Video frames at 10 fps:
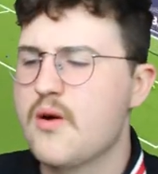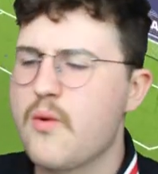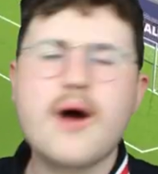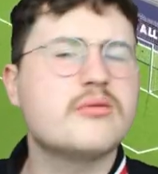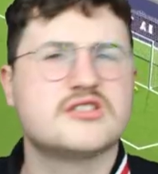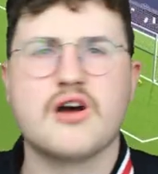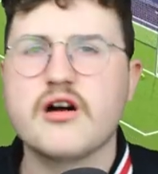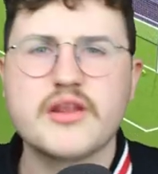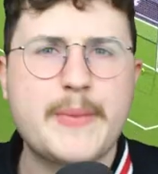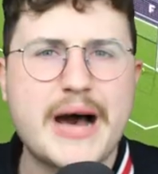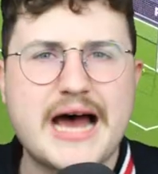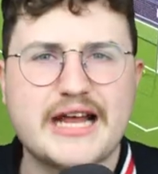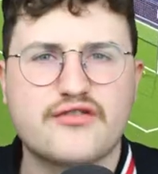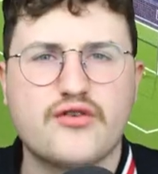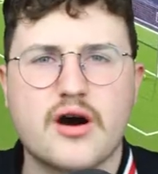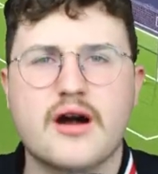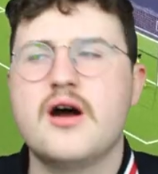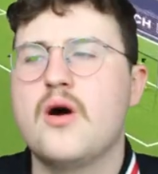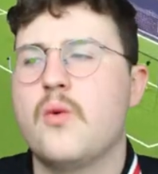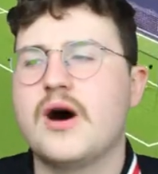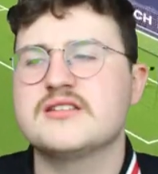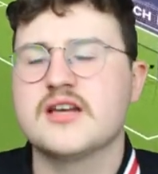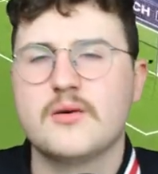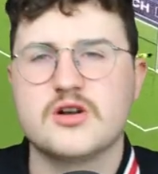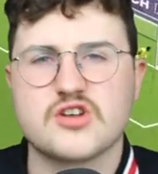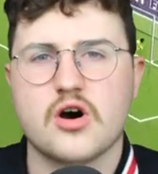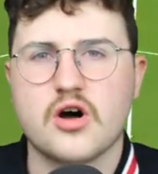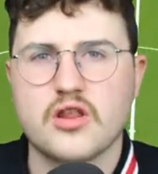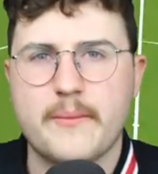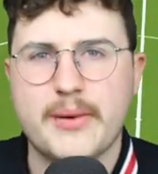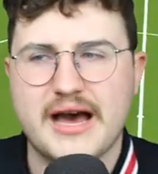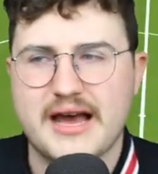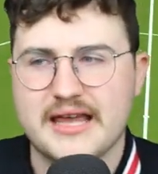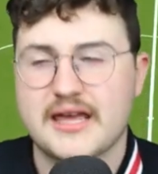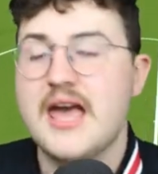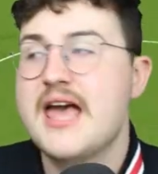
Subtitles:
What was all the panic for? What was all the panic?